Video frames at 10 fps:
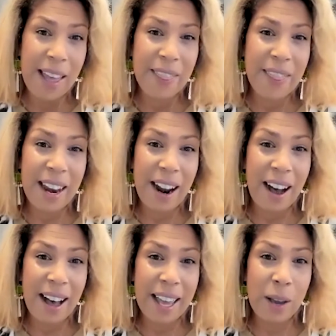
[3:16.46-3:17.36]
that
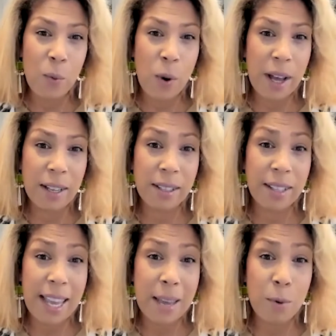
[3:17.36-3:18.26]
I was
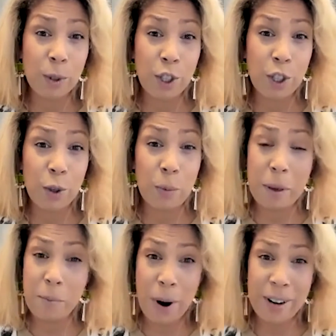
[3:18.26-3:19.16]
able to
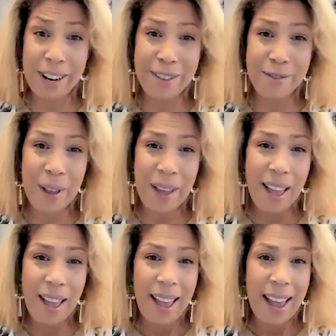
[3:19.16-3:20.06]
be part of.
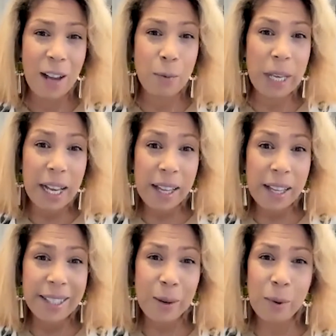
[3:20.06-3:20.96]
And
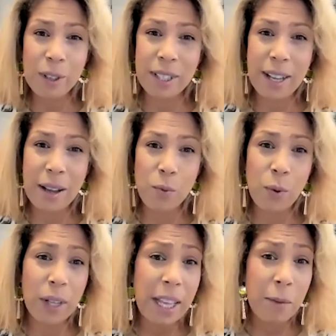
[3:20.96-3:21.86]
because there were some
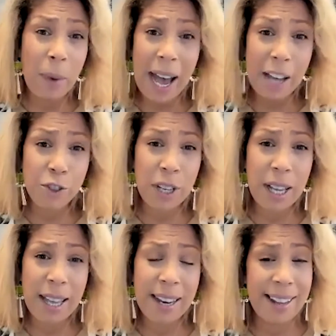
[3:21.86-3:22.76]
really
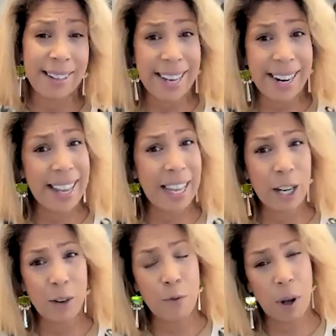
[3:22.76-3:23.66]
passionate and
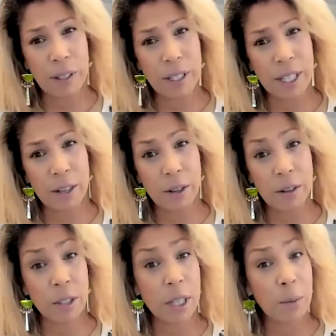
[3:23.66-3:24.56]
dedicated
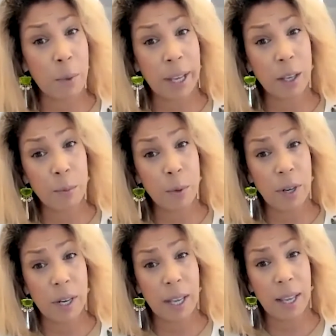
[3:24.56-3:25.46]
volunteers in my
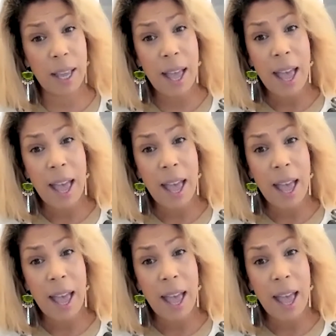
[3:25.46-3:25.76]
community,